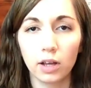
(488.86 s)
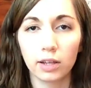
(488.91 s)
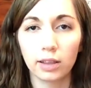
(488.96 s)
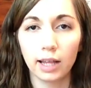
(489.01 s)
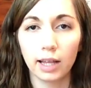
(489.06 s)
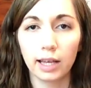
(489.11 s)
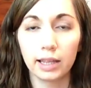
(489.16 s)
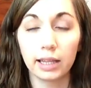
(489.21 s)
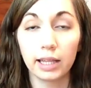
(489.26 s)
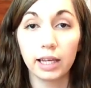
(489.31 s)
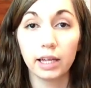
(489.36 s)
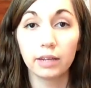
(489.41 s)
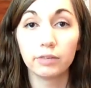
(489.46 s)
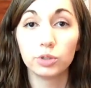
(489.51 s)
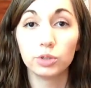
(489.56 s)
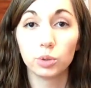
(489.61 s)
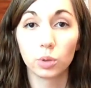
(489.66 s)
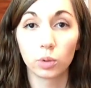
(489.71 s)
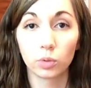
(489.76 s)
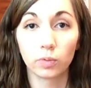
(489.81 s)
online that
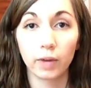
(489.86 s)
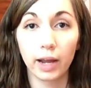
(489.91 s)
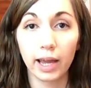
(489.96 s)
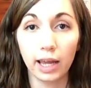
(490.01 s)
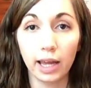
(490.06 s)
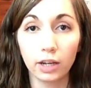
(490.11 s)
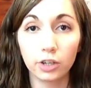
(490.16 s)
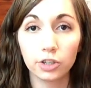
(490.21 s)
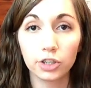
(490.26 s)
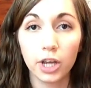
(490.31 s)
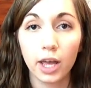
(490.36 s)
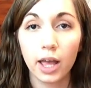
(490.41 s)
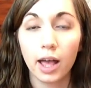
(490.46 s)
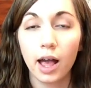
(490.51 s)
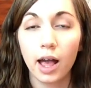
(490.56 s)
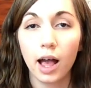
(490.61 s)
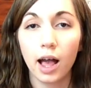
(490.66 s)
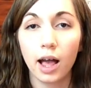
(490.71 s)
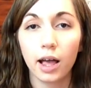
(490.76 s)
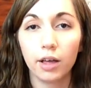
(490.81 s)
gives you a range
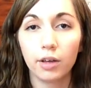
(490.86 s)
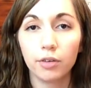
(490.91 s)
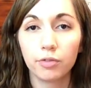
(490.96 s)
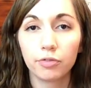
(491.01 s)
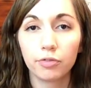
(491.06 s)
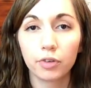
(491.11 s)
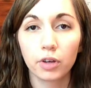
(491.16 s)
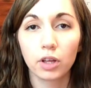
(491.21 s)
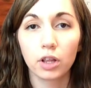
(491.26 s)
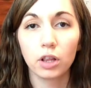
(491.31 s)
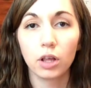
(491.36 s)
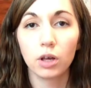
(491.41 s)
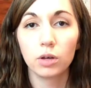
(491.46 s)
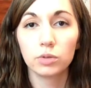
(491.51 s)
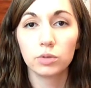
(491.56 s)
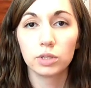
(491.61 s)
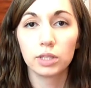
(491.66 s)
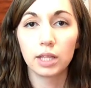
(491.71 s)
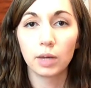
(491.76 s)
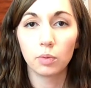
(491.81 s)
of
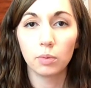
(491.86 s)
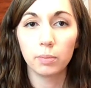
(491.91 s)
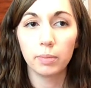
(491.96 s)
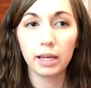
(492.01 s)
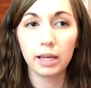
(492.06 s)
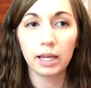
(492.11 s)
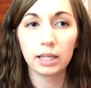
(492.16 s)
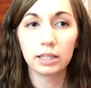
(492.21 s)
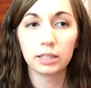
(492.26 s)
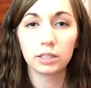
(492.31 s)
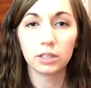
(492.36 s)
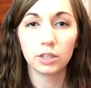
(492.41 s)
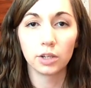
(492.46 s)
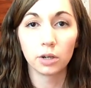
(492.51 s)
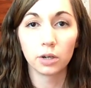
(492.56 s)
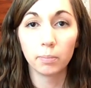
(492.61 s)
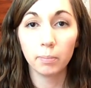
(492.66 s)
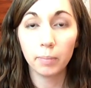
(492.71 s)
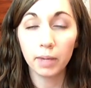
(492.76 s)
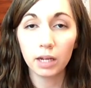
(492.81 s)
clothes that would be
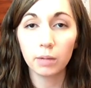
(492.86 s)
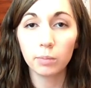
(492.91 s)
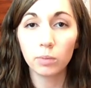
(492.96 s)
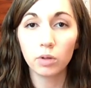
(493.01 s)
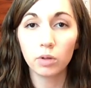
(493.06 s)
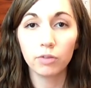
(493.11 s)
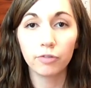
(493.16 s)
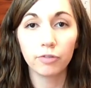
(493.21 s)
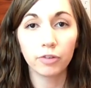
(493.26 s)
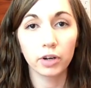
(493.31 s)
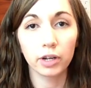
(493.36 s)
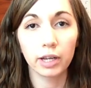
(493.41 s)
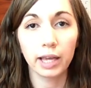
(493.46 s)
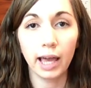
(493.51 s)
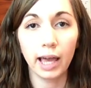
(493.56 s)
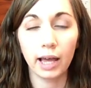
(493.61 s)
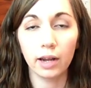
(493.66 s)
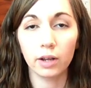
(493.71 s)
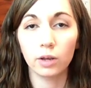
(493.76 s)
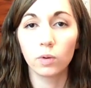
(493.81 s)
considered minimal for a
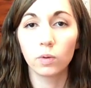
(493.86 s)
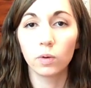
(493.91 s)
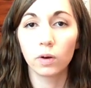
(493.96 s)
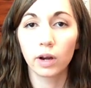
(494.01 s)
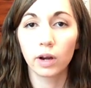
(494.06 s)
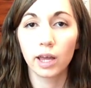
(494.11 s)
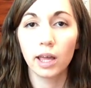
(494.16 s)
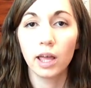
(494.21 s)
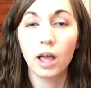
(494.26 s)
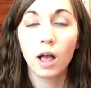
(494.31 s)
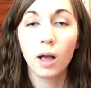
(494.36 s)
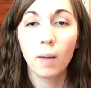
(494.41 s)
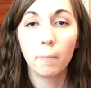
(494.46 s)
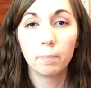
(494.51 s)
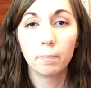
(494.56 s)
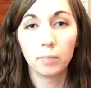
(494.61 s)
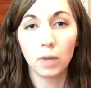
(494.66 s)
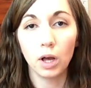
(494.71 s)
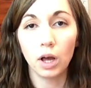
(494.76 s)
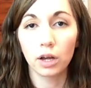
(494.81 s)
category,
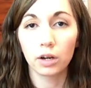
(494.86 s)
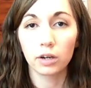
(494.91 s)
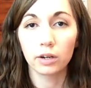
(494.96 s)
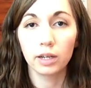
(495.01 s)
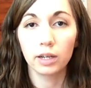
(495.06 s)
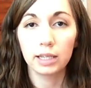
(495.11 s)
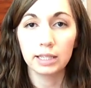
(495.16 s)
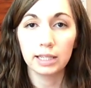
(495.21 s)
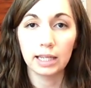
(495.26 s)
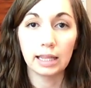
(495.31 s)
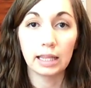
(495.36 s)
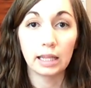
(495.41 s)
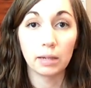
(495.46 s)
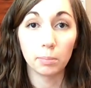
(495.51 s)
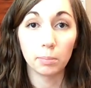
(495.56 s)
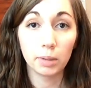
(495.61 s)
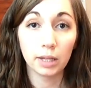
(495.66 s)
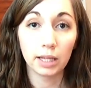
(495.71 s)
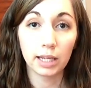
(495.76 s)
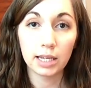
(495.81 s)
moderate, and
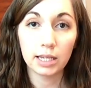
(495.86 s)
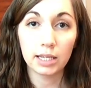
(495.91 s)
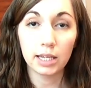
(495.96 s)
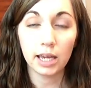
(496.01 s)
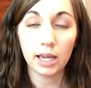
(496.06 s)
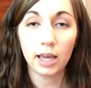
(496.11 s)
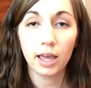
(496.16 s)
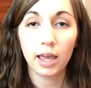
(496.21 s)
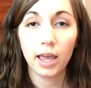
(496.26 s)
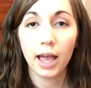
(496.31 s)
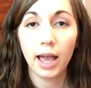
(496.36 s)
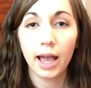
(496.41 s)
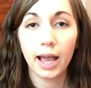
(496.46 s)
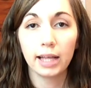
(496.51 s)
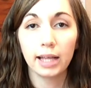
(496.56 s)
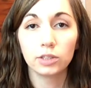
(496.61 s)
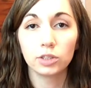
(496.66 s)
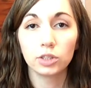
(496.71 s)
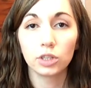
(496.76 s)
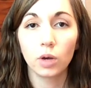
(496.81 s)
then plenty.
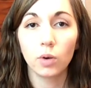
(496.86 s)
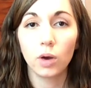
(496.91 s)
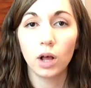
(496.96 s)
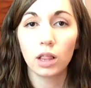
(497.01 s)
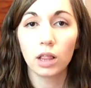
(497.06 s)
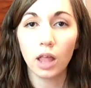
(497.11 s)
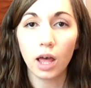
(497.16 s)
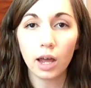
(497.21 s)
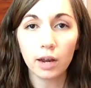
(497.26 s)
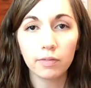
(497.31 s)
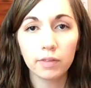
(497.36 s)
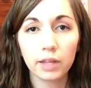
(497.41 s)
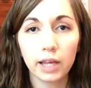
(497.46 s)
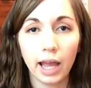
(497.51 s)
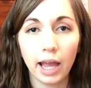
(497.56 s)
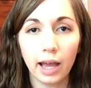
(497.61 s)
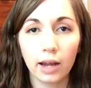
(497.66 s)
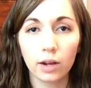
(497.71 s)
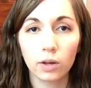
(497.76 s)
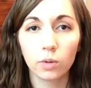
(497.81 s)
And so a lot of the
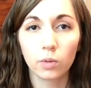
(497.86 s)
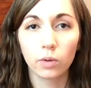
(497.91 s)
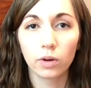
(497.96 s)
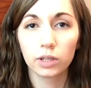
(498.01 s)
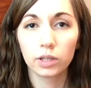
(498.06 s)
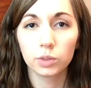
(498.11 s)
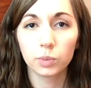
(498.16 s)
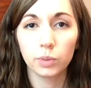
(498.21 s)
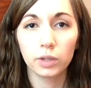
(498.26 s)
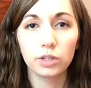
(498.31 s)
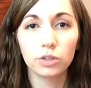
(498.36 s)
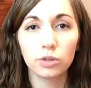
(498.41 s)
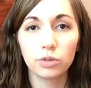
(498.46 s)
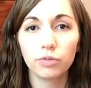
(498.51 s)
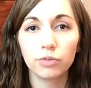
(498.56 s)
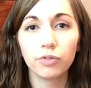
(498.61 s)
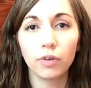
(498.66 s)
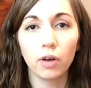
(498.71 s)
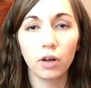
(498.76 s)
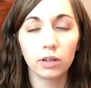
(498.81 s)
categories we
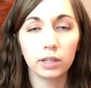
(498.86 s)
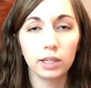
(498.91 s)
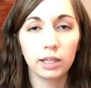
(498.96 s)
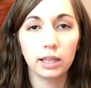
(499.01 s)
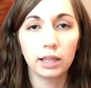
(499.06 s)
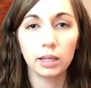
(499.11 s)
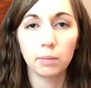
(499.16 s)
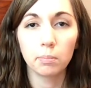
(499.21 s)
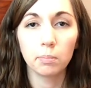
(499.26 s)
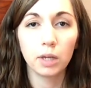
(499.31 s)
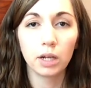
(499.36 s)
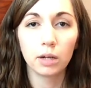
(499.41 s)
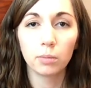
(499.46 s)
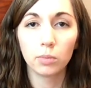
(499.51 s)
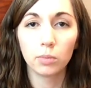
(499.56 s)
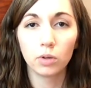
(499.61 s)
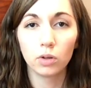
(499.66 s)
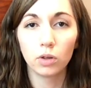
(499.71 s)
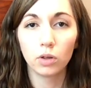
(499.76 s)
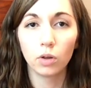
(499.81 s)
do fall in the
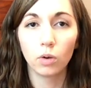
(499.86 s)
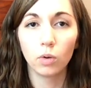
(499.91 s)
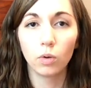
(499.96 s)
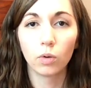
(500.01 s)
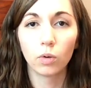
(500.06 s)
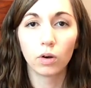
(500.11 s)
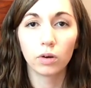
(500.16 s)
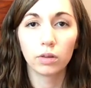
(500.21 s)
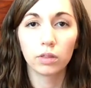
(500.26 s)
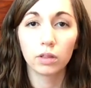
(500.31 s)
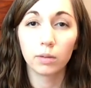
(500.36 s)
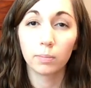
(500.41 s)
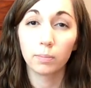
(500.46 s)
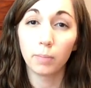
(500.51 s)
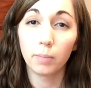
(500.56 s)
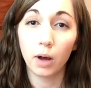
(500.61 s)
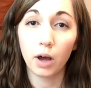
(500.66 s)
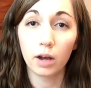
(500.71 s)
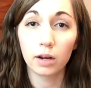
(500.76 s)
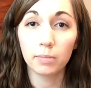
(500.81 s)
minimal or the
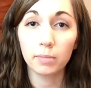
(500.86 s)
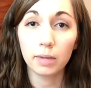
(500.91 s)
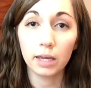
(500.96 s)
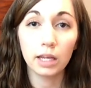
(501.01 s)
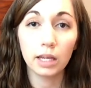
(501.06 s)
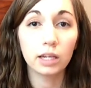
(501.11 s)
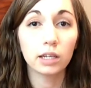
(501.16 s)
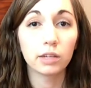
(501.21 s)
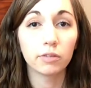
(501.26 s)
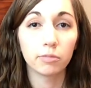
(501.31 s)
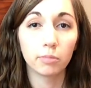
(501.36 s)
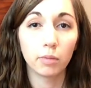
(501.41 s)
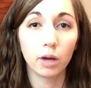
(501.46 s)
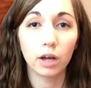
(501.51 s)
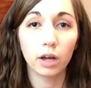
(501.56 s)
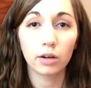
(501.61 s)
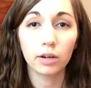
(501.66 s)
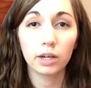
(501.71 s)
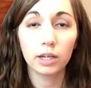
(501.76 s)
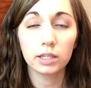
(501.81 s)
bottom end of
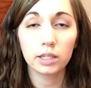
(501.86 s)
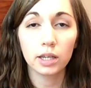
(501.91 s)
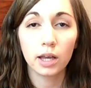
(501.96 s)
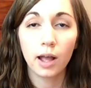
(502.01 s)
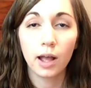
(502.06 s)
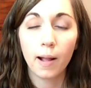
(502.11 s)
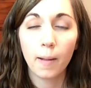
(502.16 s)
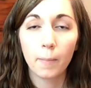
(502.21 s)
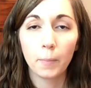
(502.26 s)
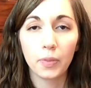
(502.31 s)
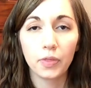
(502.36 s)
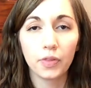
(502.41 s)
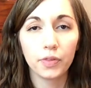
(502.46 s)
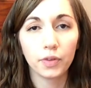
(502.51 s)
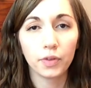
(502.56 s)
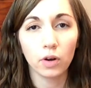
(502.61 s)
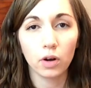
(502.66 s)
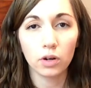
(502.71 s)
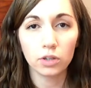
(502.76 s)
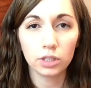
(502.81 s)
moderate, but
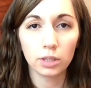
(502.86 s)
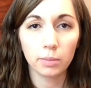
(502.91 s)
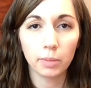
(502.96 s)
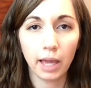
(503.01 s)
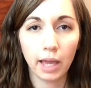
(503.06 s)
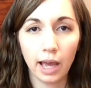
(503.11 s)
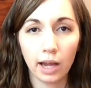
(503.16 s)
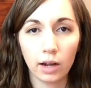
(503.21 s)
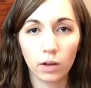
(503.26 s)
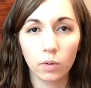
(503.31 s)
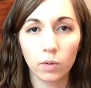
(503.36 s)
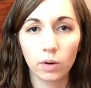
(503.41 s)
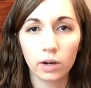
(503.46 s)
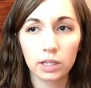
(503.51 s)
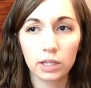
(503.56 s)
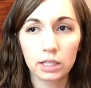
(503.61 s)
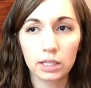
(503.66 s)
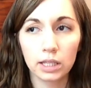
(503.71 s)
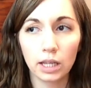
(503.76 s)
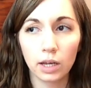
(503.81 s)
then there are some
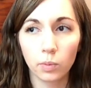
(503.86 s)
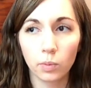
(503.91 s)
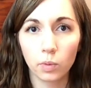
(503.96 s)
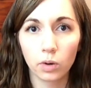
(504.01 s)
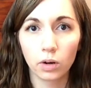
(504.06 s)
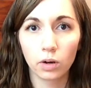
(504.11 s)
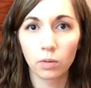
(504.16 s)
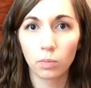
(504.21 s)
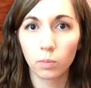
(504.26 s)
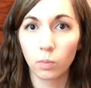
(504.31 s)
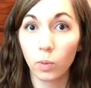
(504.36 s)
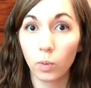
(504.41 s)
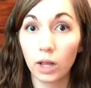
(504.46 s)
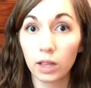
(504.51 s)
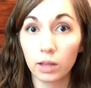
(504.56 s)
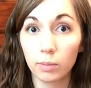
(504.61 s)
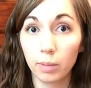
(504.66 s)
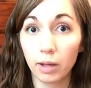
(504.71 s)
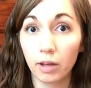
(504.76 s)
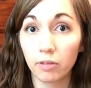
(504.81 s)
categories that we're
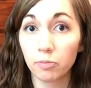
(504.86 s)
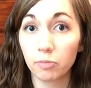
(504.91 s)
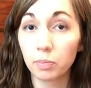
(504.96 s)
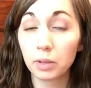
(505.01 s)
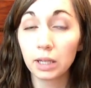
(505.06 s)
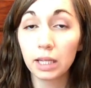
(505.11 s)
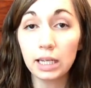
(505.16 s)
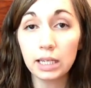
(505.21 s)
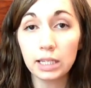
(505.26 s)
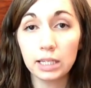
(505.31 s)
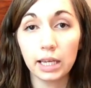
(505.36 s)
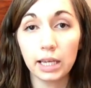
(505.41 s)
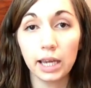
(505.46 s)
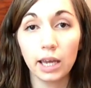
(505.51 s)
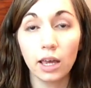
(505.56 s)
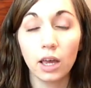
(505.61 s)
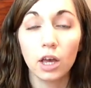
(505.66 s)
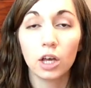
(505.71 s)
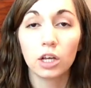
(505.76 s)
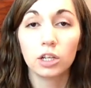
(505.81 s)
well above
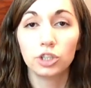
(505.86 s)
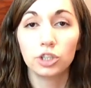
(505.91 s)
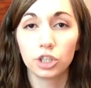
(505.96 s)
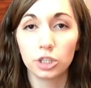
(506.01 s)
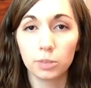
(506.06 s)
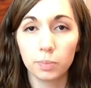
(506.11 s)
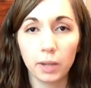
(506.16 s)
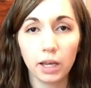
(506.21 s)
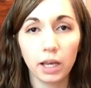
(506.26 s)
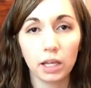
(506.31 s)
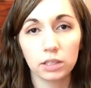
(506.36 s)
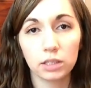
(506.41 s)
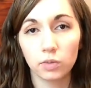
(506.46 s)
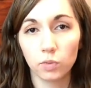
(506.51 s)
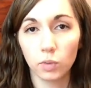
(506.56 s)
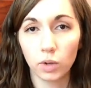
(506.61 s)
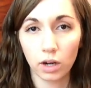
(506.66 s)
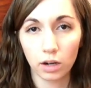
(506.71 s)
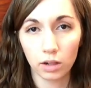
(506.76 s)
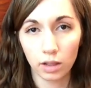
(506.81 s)
plenty just because
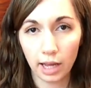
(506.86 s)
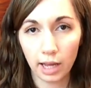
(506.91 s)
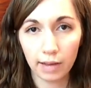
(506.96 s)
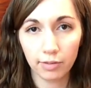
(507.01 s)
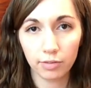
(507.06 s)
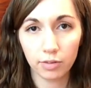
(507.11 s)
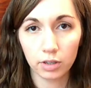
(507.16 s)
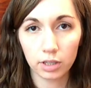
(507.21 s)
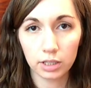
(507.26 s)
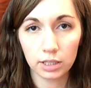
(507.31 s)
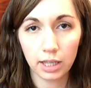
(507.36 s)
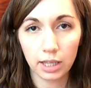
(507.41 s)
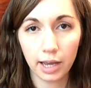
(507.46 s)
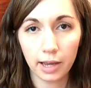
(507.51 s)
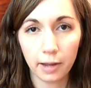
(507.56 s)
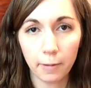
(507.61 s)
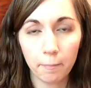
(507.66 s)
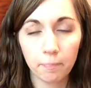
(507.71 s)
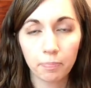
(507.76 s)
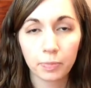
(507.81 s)
of what our life looks
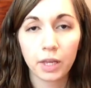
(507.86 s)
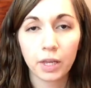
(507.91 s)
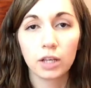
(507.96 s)
like.